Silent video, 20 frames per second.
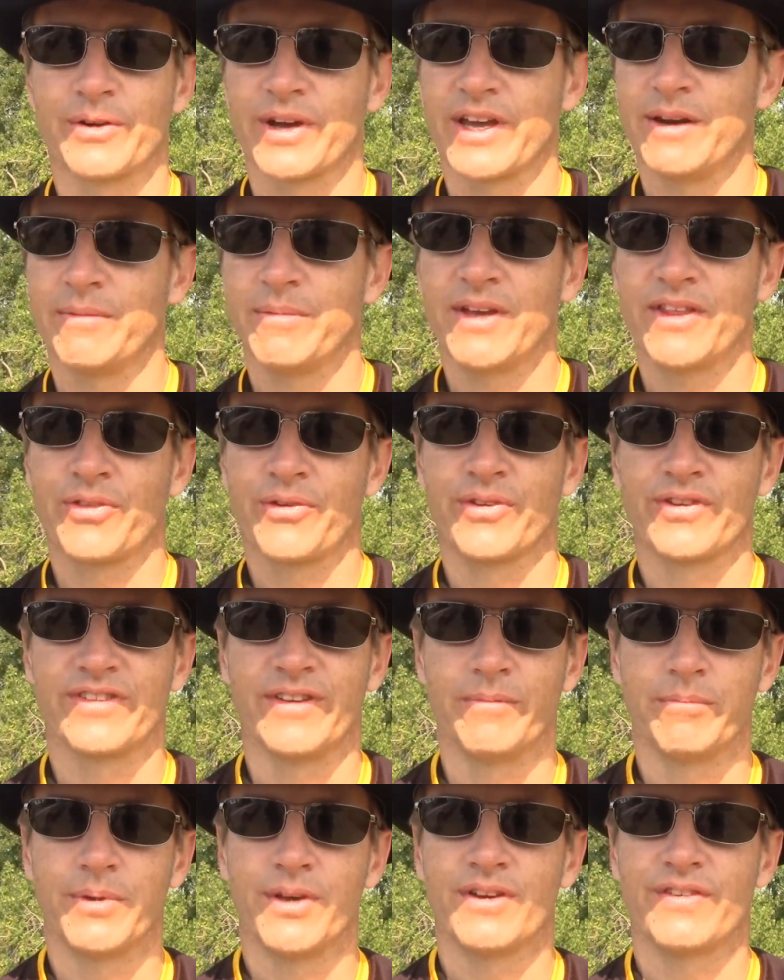We're going to be through
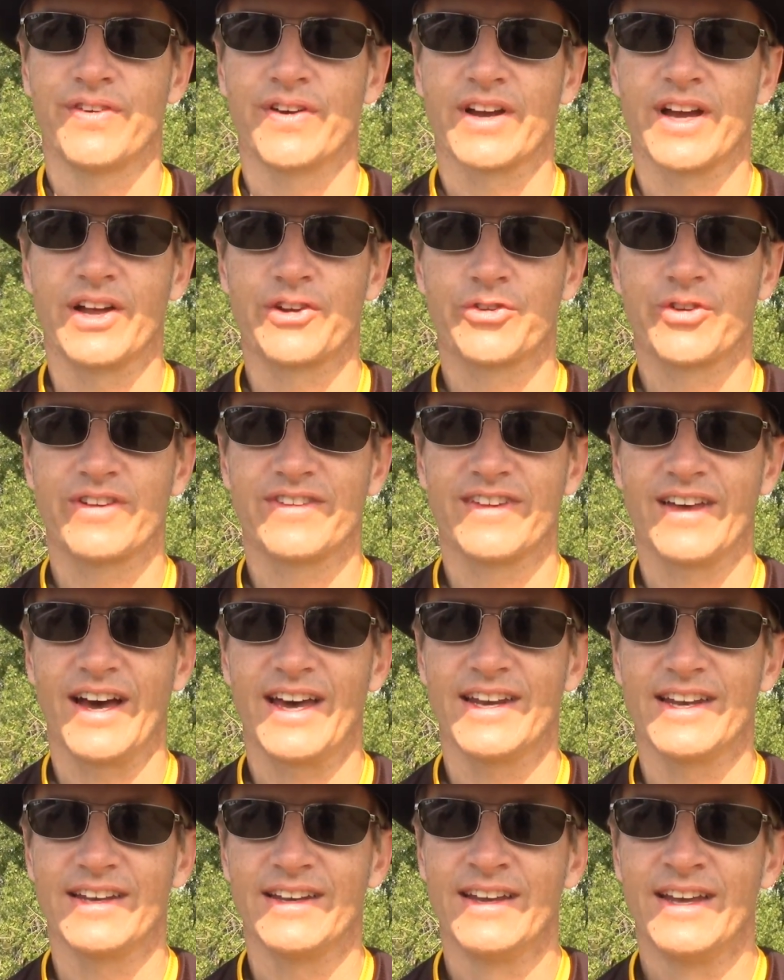some beautiful
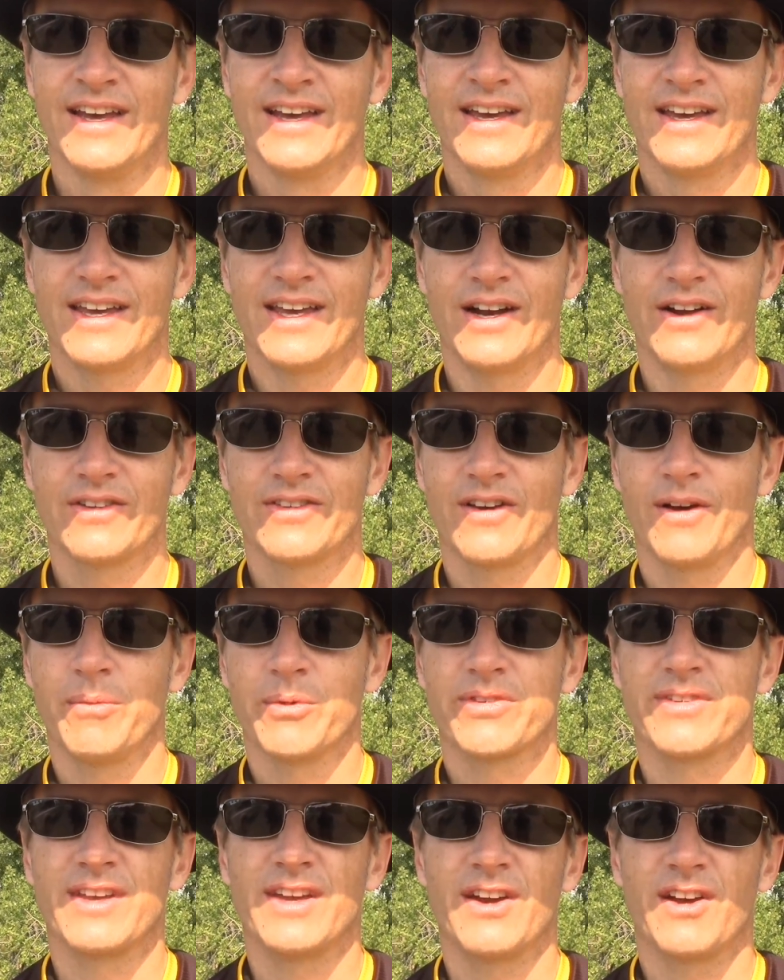countryside, and you know, it's
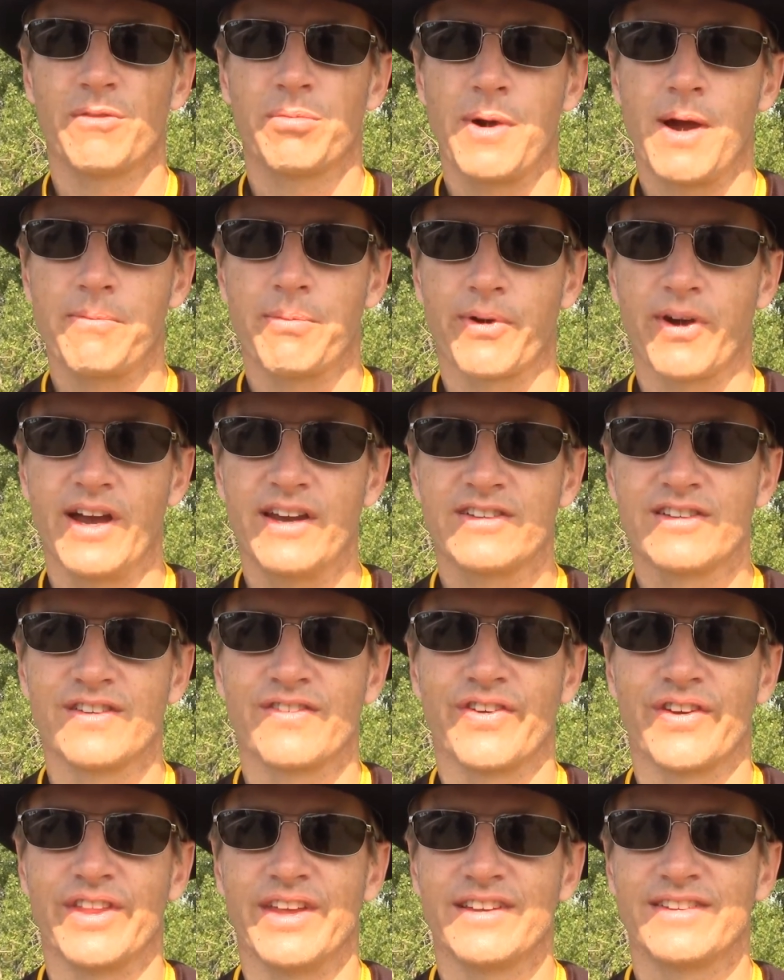almost a year of
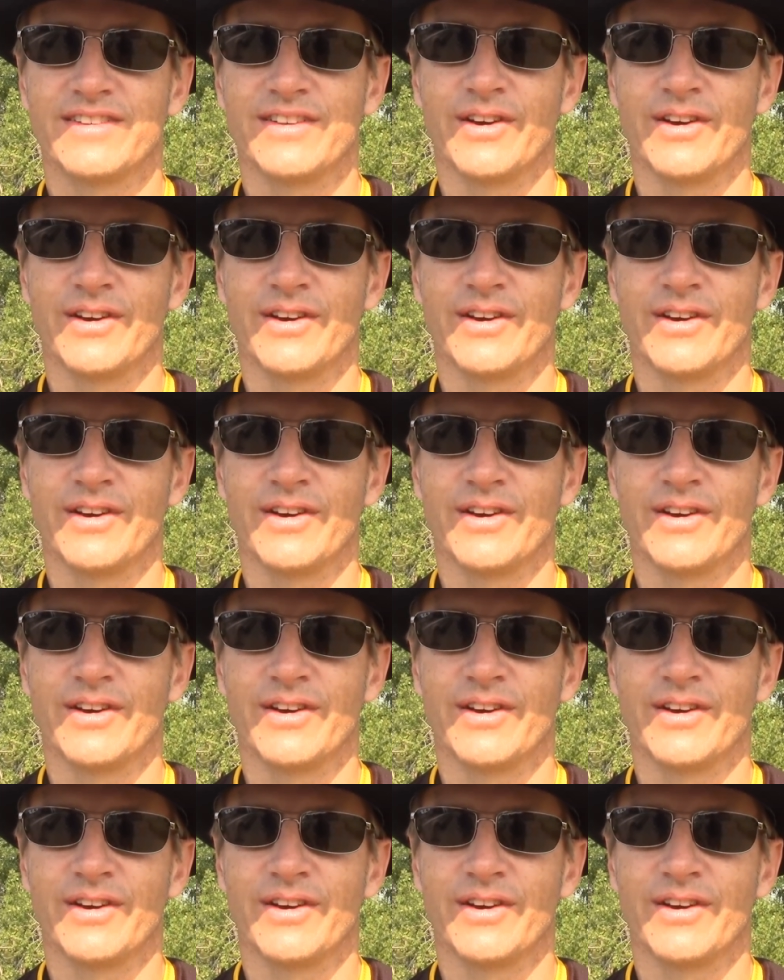preparation for this.